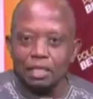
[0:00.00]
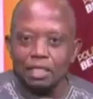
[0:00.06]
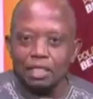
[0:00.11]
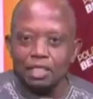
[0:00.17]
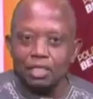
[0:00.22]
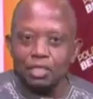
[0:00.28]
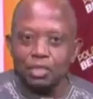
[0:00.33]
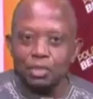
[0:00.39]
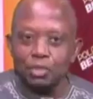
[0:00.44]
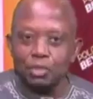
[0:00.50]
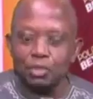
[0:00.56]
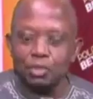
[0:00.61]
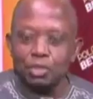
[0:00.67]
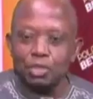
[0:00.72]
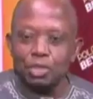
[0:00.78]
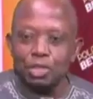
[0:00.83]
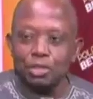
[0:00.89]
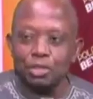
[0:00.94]

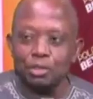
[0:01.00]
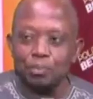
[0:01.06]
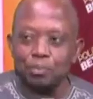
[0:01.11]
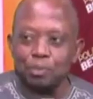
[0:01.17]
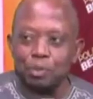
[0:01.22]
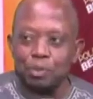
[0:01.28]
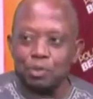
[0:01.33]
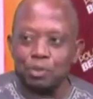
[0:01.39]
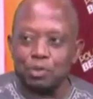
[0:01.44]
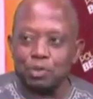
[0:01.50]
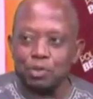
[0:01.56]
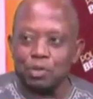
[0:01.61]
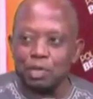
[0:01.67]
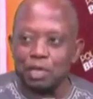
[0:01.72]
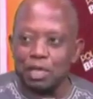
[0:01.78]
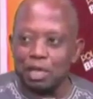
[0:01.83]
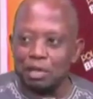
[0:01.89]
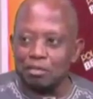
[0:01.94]
issued a report
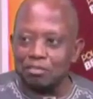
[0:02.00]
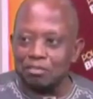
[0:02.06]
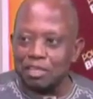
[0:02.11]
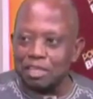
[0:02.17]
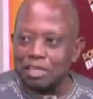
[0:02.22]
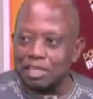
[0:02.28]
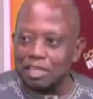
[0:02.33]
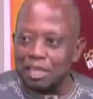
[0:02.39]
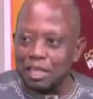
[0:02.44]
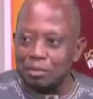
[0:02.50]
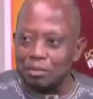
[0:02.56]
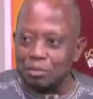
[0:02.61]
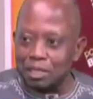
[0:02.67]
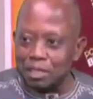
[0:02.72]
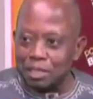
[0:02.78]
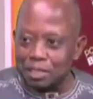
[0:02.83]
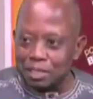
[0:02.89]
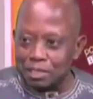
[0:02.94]
on government
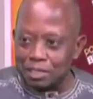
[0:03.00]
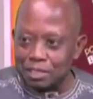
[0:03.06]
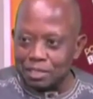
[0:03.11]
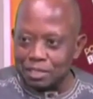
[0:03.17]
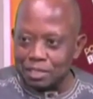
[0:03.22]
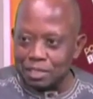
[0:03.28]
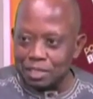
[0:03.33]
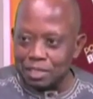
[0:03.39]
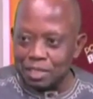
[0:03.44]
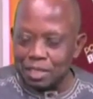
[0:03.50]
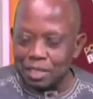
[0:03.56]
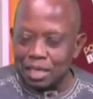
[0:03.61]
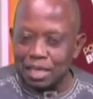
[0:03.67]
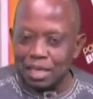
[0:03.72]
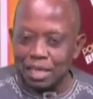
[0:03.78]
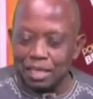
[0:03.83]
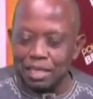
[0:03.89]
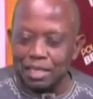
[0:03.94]
liabilities,
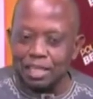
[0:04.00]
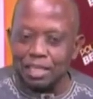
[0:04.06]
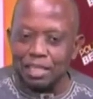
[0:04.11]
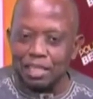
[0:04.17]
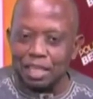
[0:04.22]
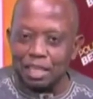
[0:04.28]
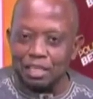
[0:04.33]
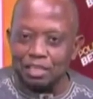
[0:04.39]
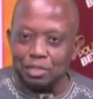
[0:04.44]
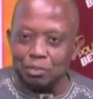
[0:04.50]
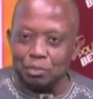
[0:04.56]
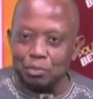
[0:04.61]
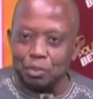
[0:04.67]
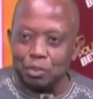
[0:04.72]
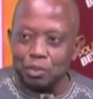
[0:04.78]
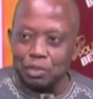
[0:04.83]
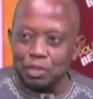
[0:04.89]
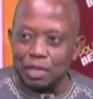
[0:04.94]
and in that
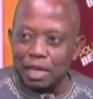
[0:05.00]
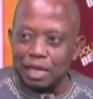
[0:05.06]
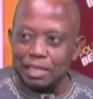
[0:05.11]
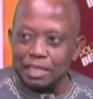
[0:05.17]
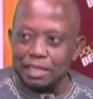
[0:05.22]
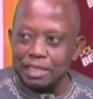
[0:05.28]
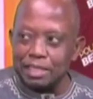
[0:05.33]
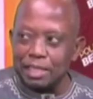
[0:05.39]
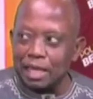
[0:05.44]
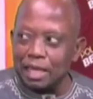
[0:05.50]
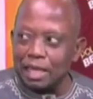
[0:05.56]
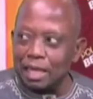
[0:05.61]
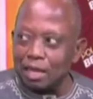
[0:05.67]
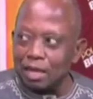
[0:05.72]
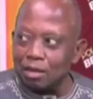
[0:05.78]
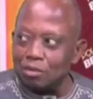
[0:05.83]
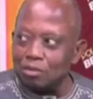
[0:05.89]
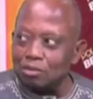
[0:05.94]
report I
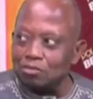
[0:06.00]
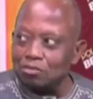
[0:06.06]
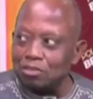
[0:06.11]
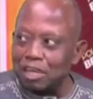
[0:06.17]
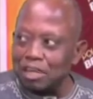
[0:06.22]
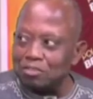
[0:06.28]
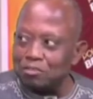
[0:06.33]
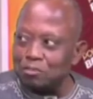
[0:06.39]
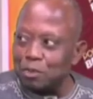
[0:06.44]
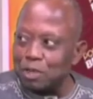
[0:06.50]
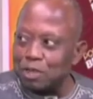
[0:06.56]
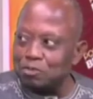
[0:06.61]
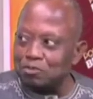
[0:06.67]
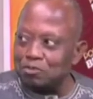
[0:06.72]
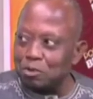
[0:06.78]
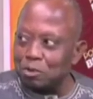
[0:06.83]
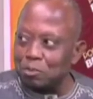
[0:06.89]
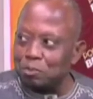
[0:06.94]
disallowed
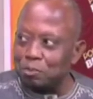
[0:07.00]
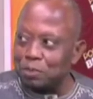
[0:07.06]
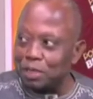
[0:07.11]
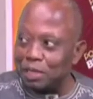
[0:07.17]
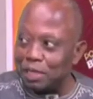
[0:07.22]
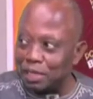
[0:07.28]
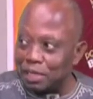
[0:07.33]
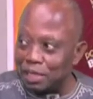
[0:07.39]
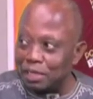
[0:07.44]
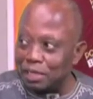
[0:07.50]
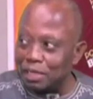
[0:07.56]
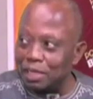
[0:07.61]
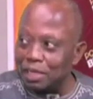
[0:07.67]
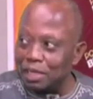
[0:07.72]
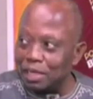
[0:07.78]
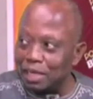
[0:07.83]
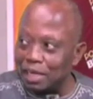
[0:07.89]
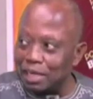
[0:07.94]
5.4 billion
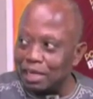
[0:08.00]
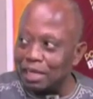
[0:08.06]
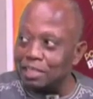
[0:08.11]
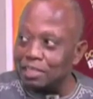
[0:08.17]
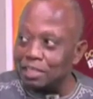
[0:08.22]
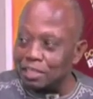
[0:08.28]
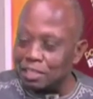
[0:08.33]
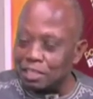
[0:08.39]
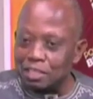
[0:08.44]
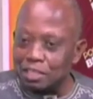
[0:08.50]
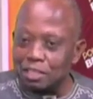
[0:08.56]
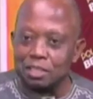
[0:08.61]
Ghana cedis.